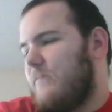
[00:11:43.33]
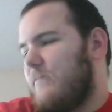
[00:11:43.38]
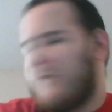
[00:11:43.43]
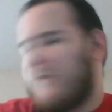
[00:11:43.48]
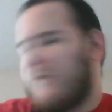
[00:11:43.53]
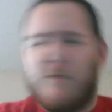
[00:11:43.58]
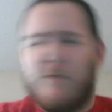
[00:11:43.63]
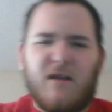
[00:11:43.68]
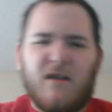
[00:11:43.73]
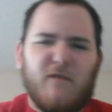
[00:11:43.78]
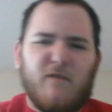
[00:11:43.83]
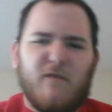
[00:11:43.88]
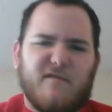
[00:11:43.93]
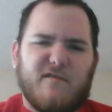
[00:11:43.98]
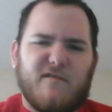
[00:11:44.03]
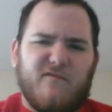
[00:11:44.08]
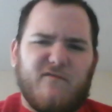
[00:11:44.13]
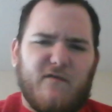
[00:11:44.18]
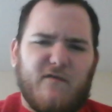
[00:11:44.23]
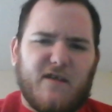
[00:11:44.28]
Speaking of which,
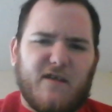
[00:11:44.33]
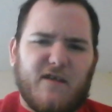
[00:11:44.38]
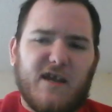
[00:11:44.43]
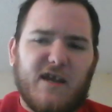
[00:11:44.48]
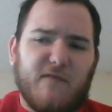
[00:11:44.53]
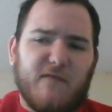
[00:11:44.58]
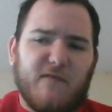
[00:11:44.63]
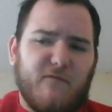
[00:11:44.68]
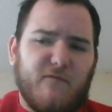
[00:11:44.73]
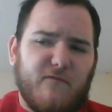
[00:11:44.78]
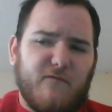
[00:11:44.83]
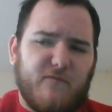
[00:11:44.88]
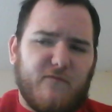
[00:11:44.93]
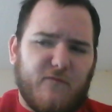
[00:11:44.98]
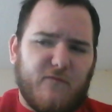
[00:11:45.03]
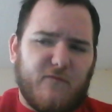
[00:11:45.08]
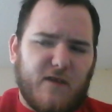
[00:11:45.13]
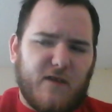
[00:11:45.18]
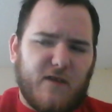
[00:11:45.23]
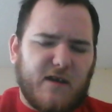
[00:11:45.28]
the
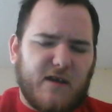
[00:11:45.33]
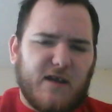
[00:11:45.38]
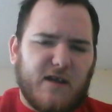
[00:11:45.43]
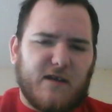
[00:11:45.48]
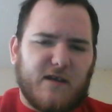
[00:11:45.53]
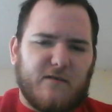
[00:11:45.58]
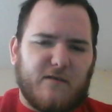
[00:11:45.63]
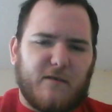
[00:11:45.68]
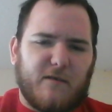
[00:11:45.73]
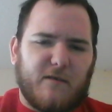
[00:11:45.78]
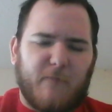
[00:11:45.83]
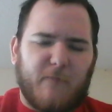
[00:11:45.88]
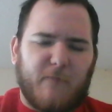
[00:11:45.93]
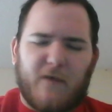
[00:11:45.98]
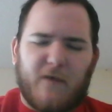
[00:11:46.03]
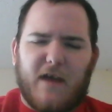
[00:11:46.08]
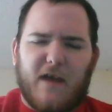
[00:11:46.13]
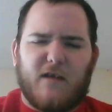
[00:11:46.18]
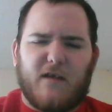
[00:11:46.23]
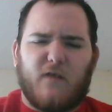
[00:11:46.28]
weekend is bound
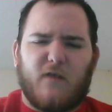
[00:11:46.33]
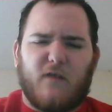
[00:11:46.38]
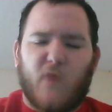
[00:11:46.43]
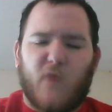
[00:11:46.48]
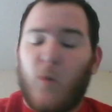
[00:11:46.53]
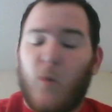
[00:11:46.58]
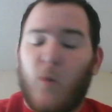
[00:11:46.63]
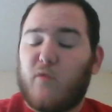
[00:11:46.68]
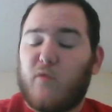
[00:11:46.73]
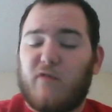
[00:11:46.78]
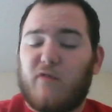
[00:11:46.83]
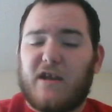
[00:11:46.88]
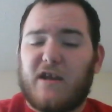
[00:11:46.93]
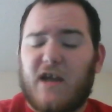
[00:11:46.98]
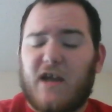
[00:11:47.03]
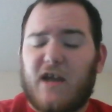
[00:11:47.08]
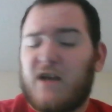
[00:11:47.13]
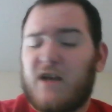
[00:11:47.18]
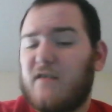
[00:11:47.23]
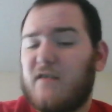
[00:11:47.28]
to end October
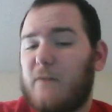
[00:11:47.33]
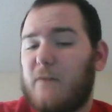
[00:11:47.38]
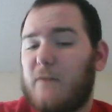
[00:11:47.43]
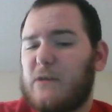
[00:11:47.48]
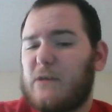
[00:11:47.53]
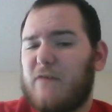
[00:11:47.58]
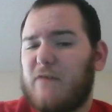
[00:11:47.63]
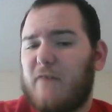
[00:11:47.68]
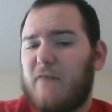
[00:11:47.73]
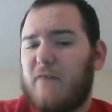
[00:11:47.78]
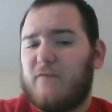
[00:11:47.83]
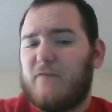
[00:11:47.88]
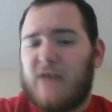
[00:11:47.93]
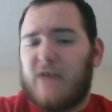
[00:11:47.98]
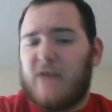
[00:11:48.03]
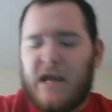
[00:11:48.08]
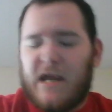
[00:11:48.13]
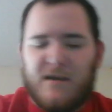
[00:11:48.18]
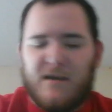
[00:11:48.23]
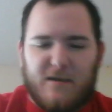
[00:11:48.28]
22nd, I believe that's the
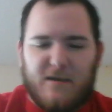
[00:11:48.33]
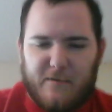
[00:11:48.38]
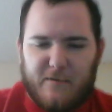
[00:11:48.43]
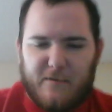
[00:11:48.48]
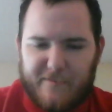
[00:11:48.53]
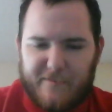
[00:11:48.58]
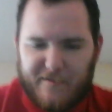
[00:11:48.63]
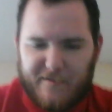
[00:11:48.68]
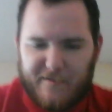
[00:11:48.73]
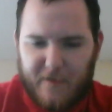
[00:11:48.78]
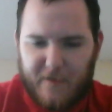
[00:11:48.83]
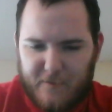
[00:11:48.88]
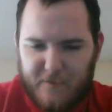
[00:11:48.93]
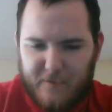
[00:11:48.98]
date. Let me check.